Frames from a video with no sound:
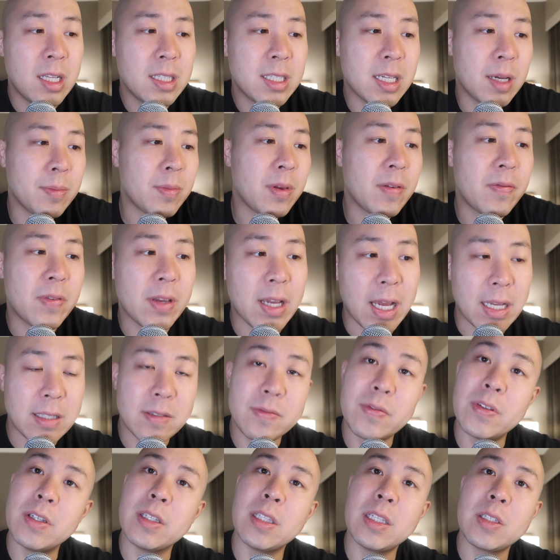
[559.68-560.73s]
tell me if you
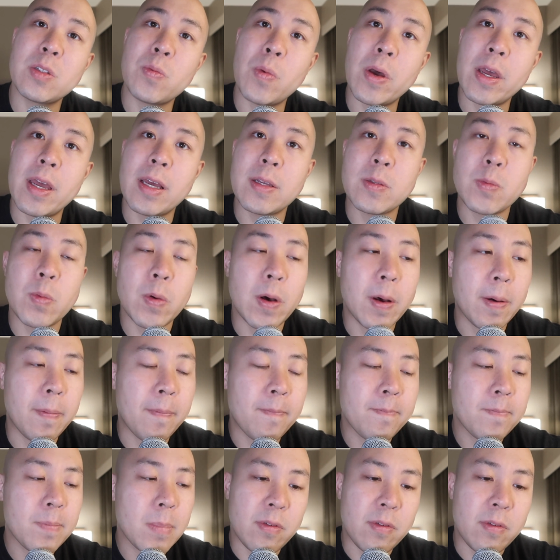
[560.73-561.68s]
guys feel this way as well.